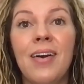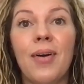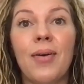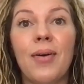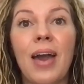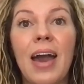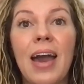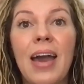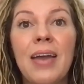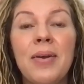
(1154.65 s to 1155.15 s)

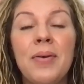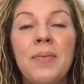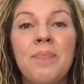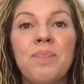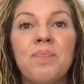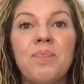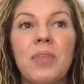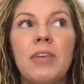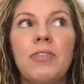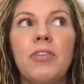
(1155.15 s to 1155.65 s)
Okay.
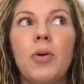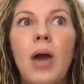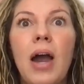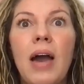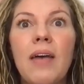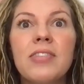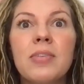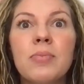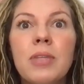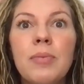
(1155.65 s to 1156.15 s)
If you
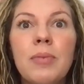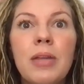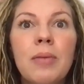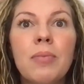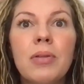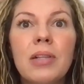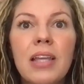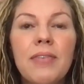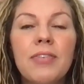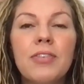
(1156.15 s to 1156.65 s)
have some limiting
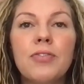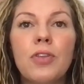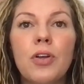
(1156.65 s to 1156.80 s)
beliefs